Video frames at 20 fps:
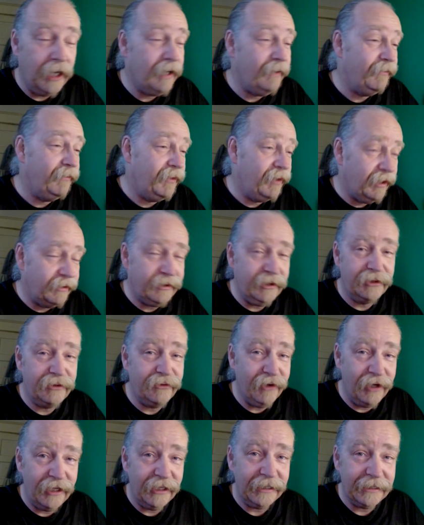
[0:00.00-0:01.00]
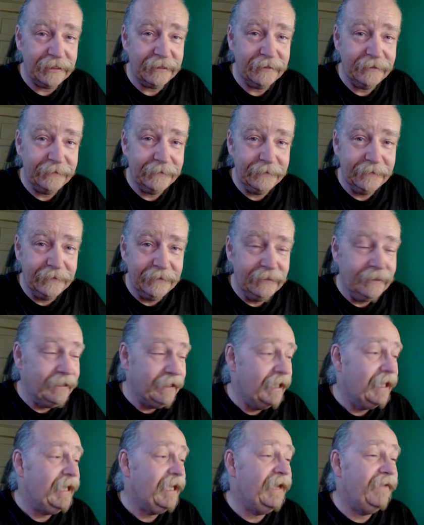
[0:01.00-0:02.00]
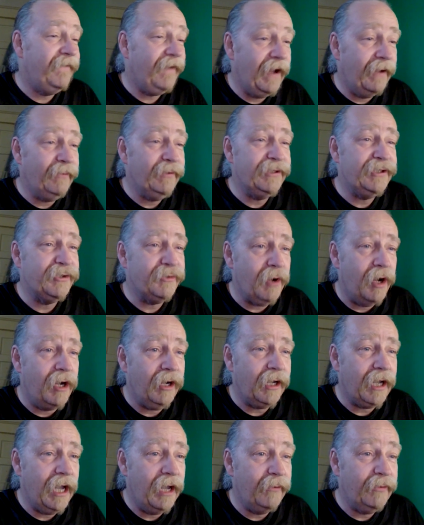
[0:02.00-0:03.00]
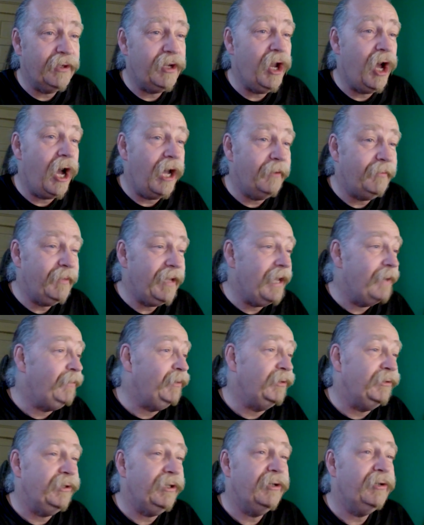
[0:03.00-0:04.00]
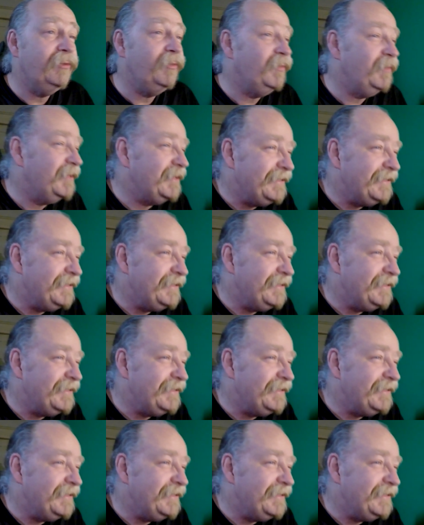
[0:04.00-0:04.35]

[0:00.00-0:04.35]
I am not a drunk. If I was drunk, I would not be able to